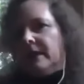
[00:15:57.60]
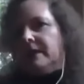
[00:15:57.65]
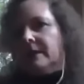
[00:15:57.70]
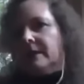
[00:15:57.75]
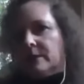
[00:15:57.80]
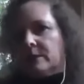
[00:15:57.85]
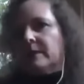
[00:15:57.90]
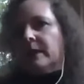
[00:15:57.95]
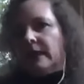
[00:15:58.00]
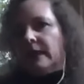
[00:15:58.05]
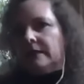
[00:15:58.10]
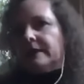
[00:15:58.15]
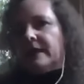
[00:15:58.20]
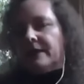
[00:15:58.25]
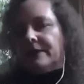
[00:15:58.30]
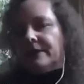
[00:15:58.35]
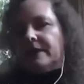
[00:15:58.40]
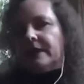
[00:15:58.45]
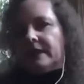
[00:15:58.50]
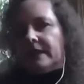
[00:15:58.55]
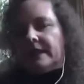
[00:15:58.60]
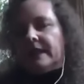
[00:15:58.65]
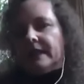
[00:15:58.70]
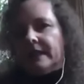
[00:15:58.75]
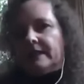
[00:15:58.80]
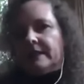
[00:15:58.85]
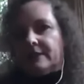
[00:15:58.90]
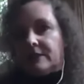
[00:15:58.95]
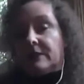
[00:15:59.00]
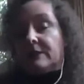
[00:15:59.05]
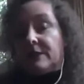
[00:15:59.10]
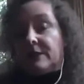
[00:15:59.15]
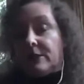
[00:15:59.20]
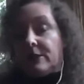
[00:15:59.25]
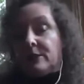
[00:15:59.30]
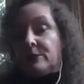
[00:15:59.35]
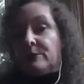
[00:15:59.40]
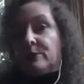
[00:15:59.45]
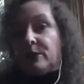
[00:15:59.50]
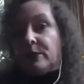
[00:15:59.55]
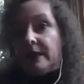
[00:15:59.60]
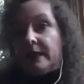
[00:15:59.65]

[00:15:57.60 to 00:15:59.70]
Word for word: in mind as well, definitely. So it's a good